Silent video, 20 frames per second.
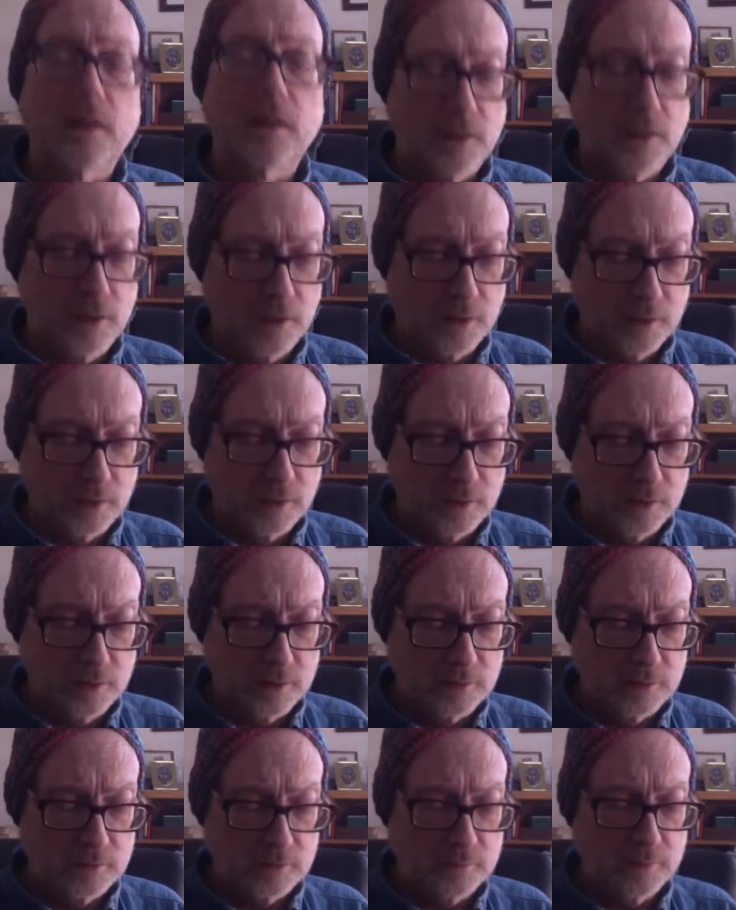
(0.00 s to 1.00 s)

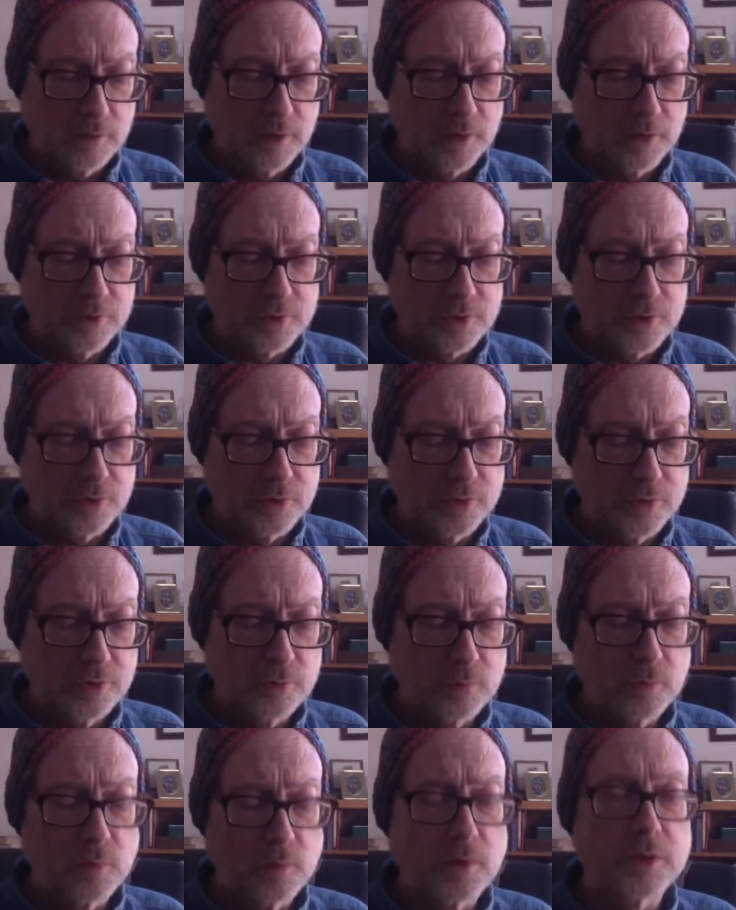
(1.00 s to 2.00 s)
Well, I'll show you
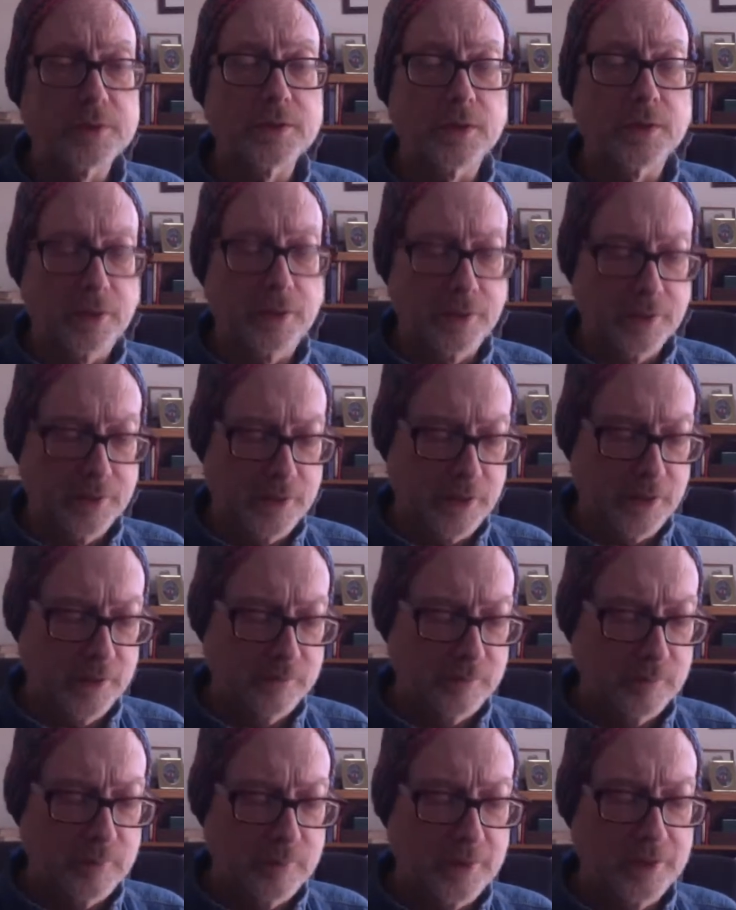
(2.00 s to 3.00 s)
what I have
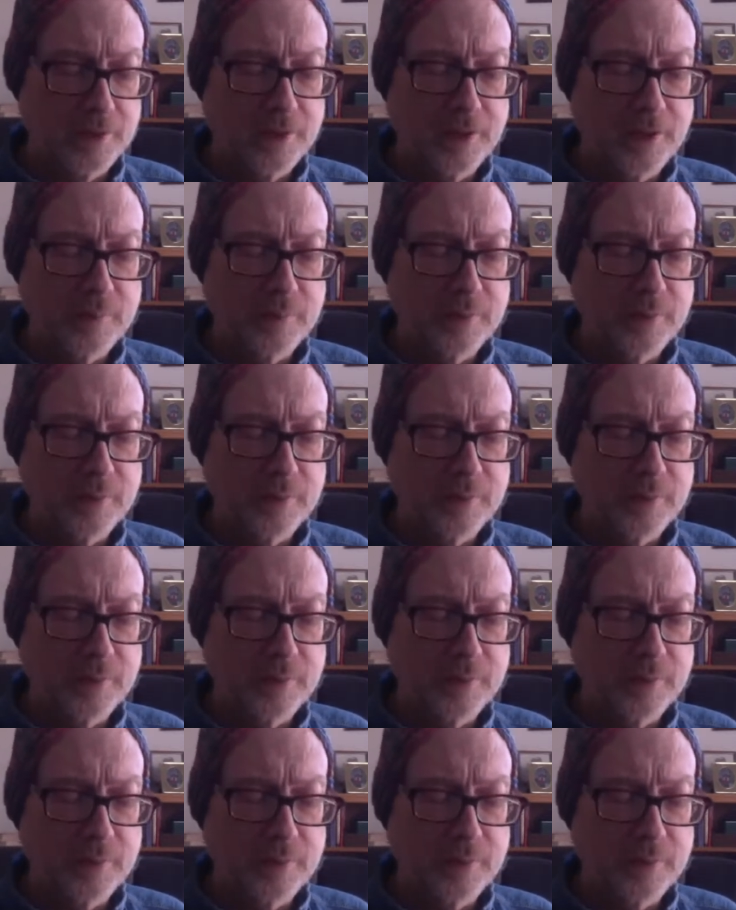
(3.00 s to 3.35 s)
in my lap